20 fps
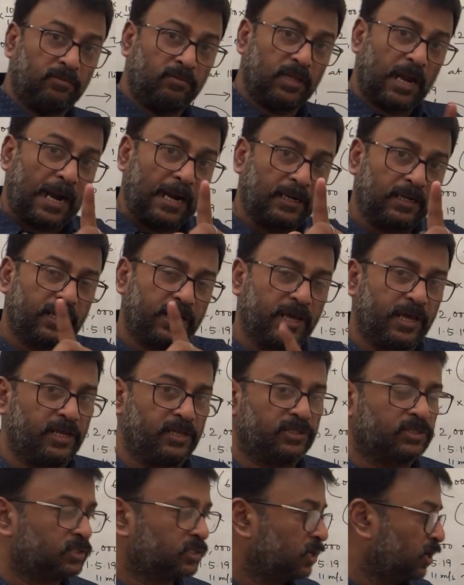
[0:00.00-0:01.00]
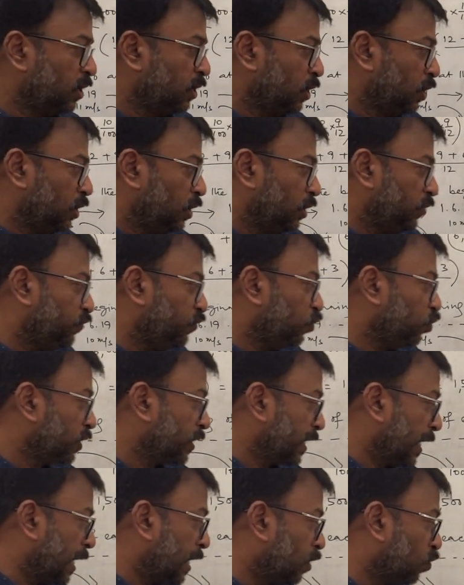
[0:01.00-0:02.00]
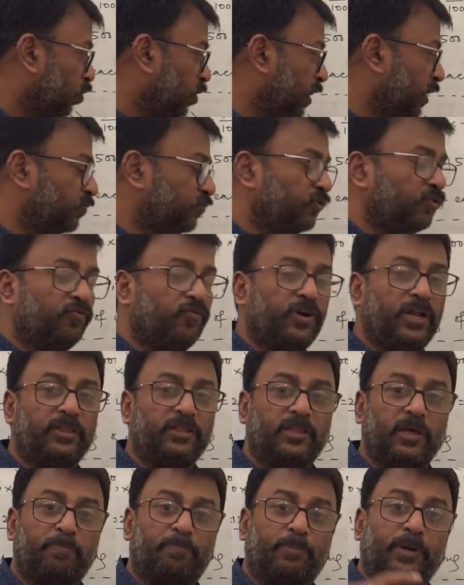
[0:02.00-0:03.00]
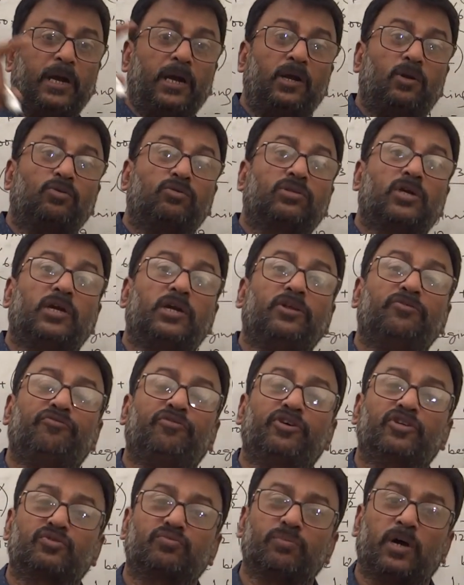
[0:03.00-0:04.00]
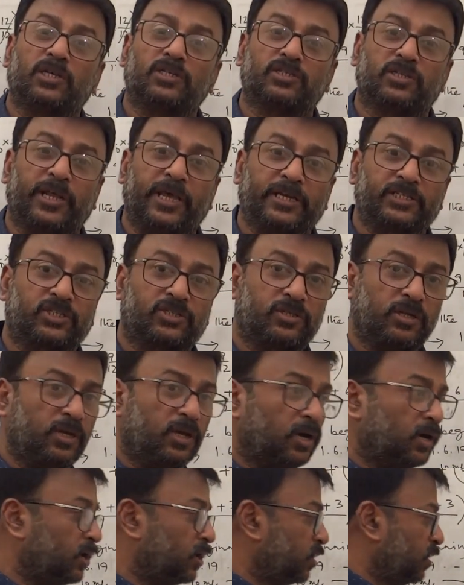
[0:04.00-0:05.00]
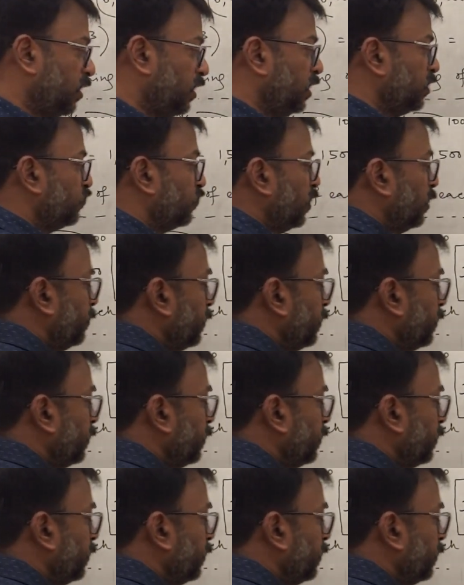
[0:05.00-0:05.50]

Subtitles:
in that case, if you calculate 15th April to 31st March next year, it will